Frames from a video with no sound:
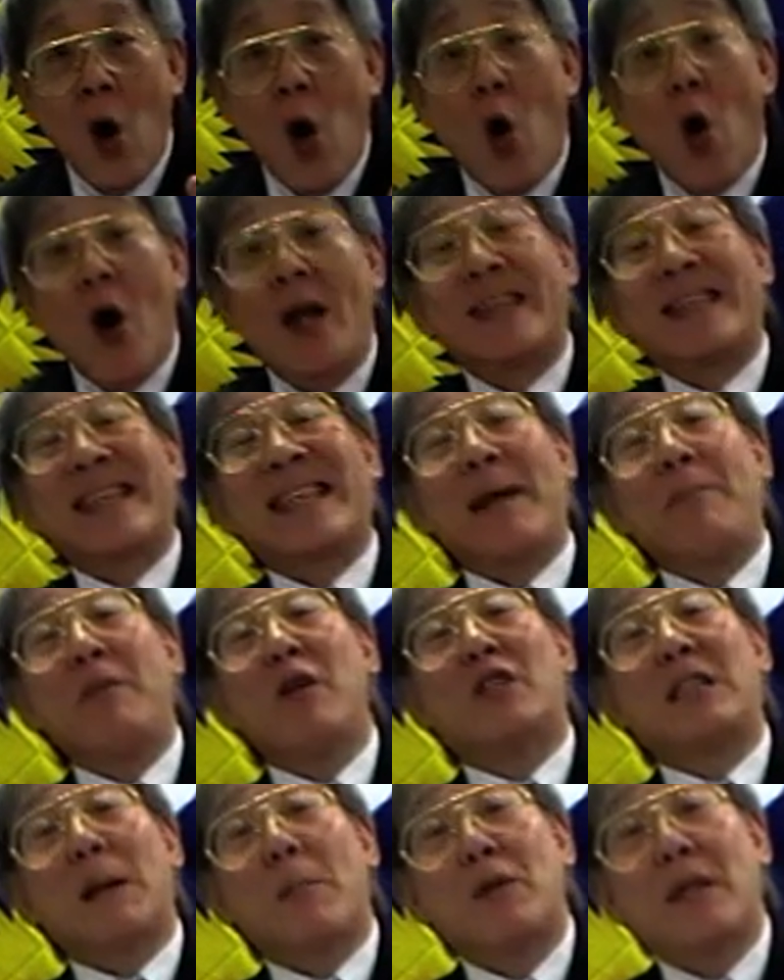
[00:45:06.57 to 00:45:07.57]
or attempted
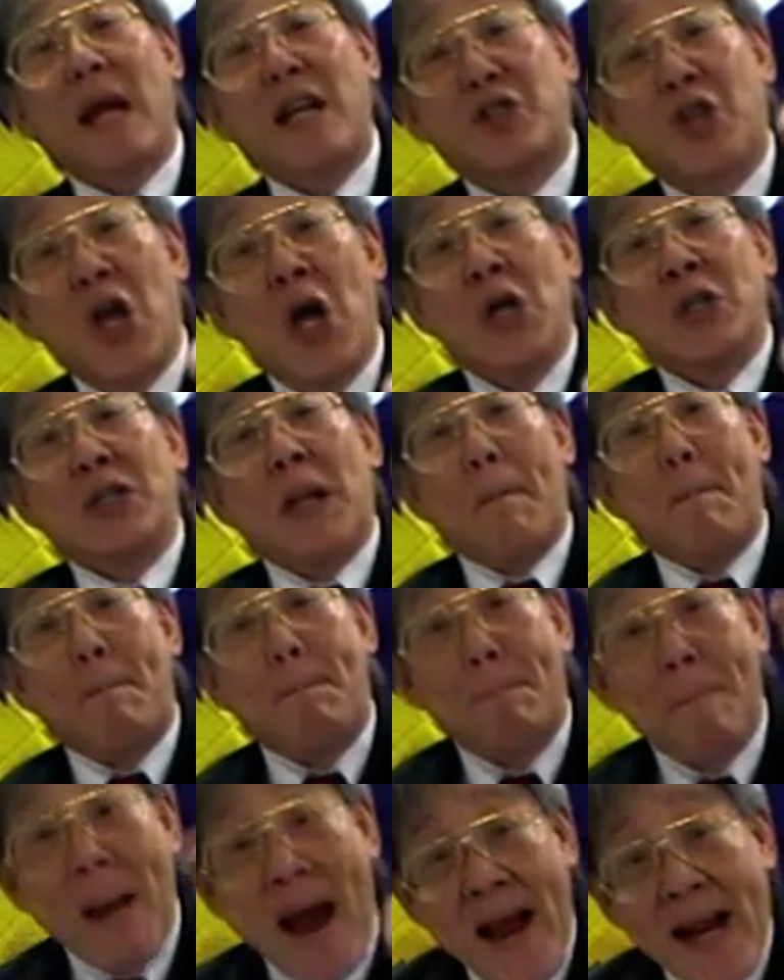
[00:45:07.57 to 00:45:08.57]
to sabotage
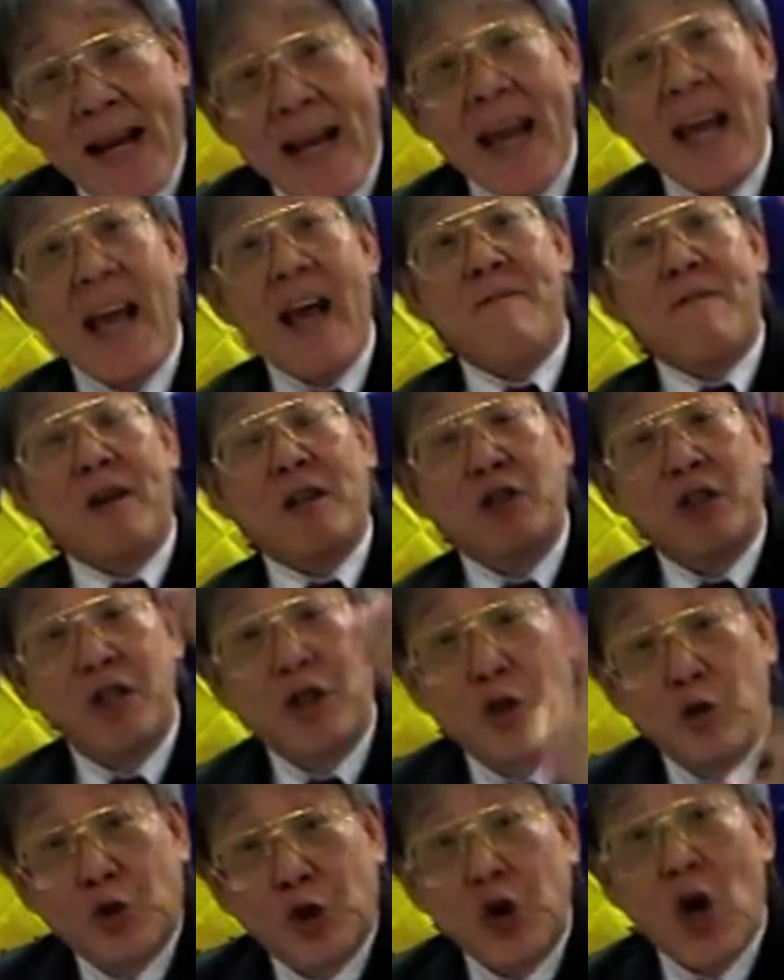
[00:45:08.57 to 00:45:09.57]
the banking and financial
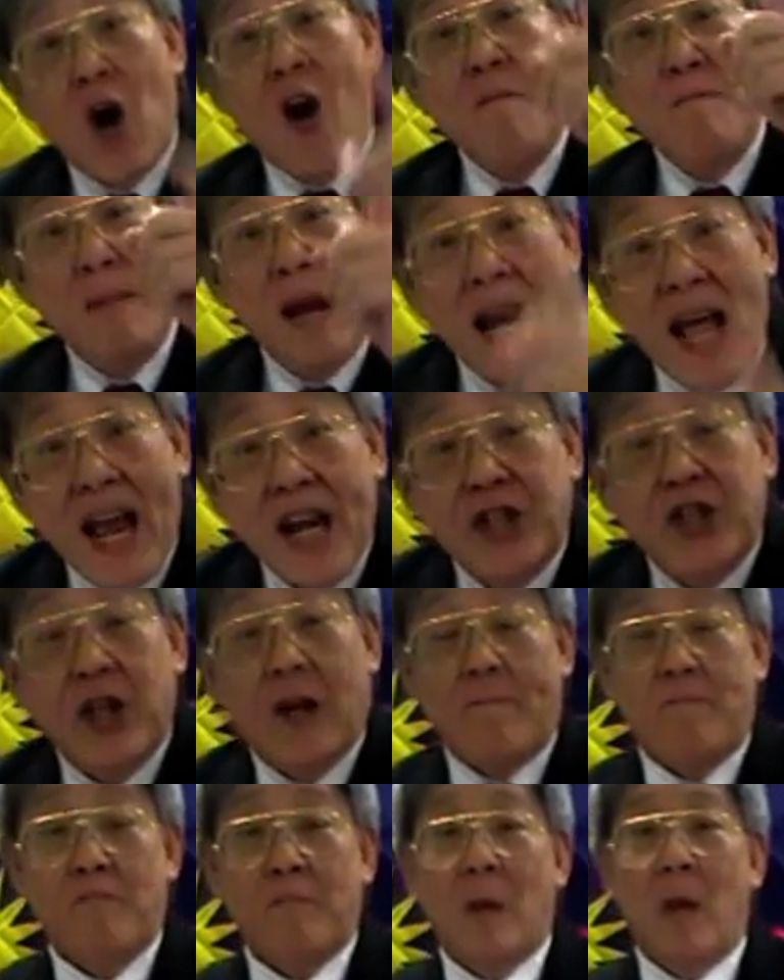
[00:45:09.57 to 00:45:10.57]
institutions of
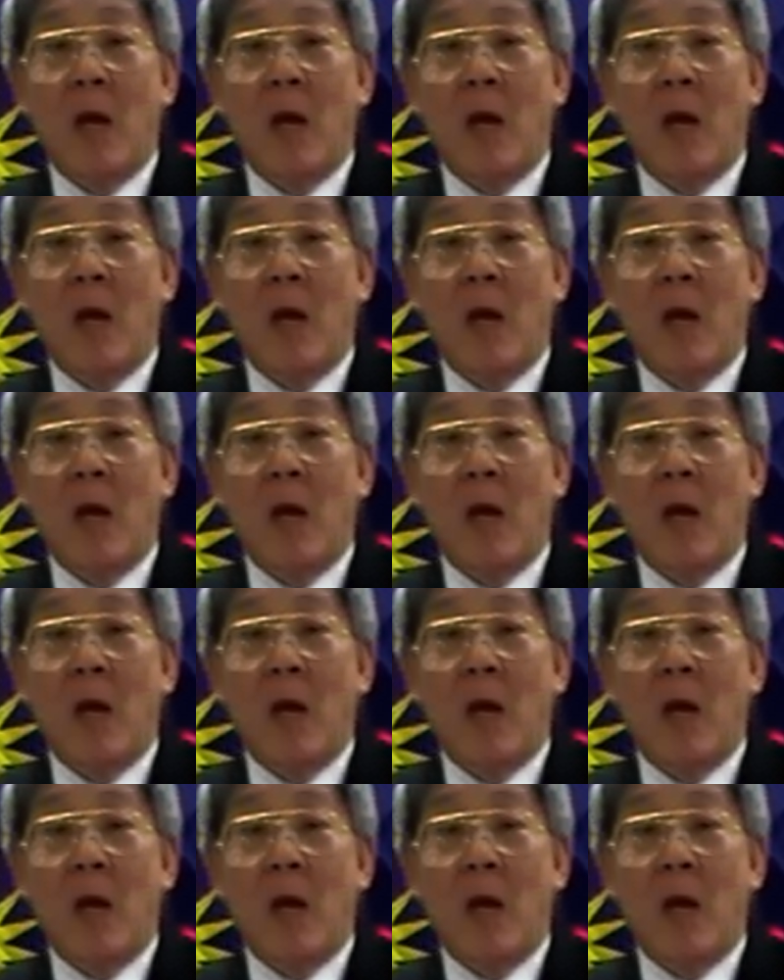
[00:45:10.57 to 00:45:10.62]
Malaysia.